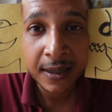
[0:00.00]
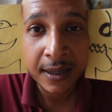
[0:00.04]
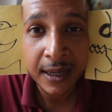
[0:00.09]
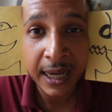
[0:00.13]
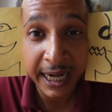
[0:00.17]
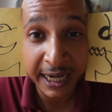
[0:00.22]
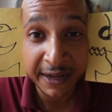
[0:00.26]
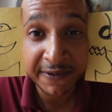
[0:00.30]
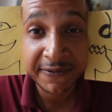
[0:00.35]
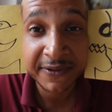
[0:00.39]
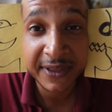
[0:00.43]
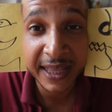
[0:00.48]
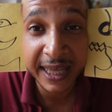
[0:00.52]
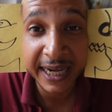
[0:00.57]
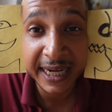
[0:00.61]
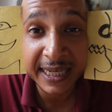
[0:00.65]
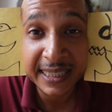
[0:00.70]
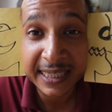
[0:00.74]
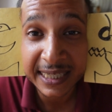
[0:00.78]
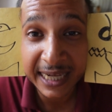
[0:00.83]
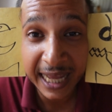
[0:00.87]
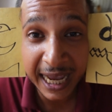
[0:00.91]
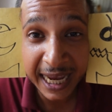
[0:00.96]
And if there
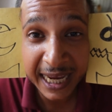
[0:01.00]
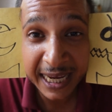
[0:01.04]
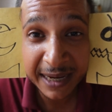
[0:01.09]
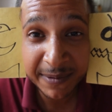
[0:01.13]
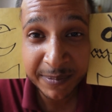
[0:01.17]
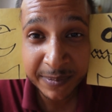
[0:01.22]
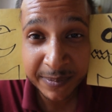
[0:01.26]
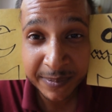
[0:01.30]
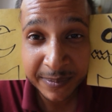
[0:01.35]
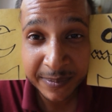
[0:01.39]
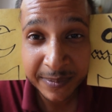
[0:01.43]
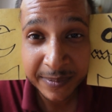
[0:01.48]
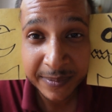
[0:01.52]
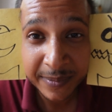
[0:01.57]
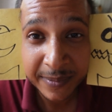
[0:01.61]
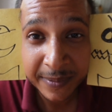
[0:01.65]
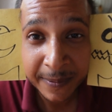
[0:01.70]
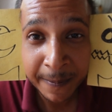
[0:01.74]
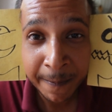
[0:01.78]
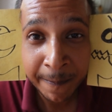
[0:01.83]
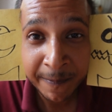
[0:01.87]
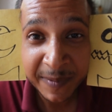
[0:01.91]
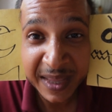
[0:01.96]
is time,
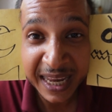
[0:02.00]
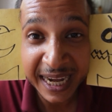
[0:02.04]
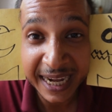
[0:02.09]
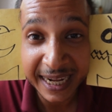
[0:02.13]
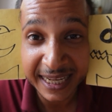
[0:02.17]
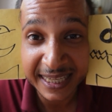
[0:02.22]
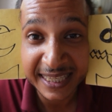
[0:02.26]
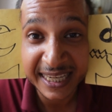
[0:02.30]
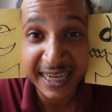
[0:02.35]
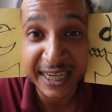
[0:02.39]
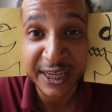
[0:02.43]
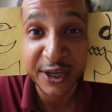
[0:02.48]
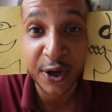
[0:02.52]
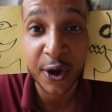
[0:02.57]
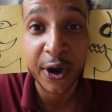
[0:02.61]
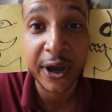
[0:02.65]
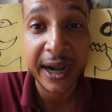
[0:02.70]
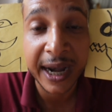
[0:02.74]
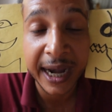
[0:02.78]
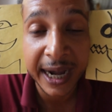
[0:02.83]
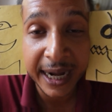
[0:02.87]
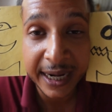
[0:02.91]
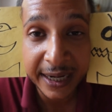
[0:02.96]
it is in your
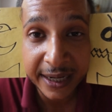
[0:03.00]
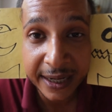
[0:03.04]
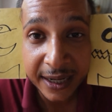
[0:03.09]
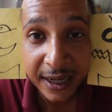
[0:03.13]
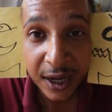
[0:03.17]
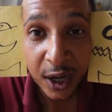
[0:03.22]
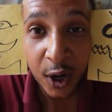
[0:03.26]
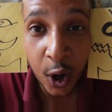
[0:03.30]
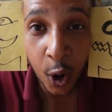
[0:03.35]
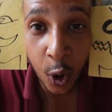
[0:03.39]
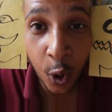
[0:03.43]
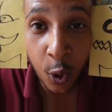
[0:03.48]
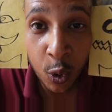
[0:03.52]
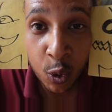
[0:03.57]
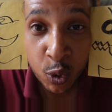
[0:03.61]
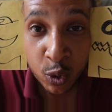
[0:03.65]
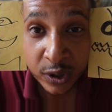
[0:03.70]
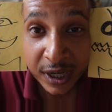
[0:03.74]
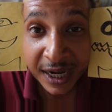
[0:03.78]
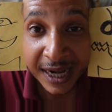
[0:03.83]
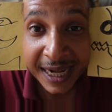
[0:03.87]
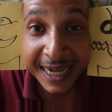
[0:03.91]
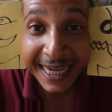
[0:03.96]
head
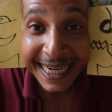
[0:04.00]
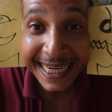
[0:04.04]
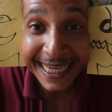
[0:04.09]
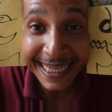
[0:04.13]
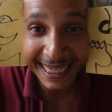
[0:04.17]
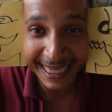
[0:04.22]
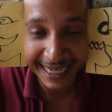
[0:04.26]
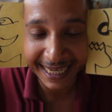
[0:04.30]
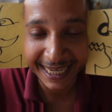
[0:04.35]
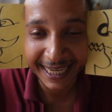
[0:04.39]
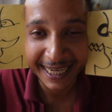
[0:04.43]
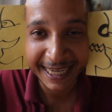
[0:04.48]
only.